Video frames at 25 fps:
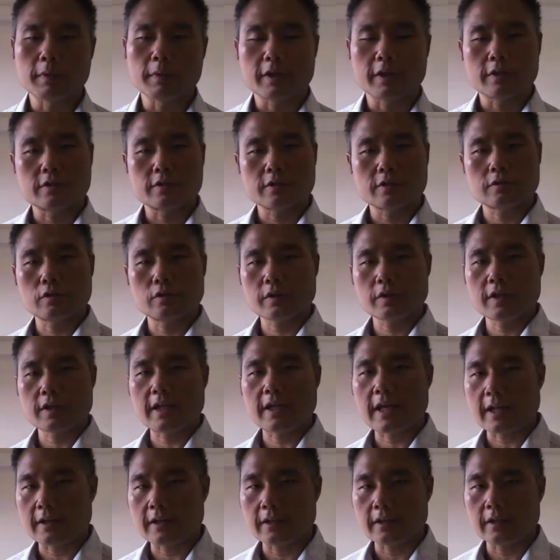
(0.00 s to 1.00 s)
but you're just
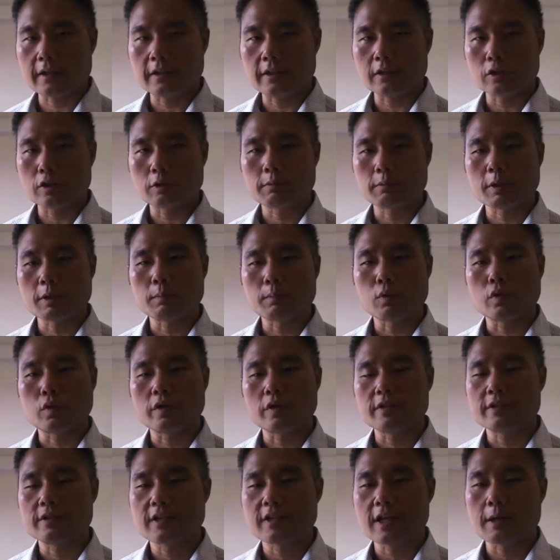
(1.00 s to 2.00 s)
looking at it a little bit more
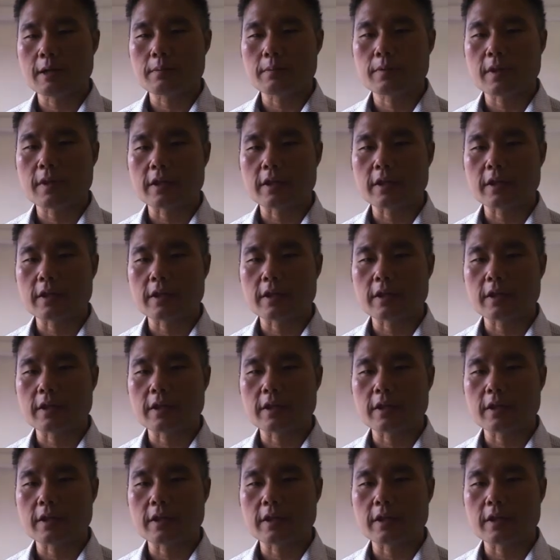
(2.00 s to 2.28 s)
in depth,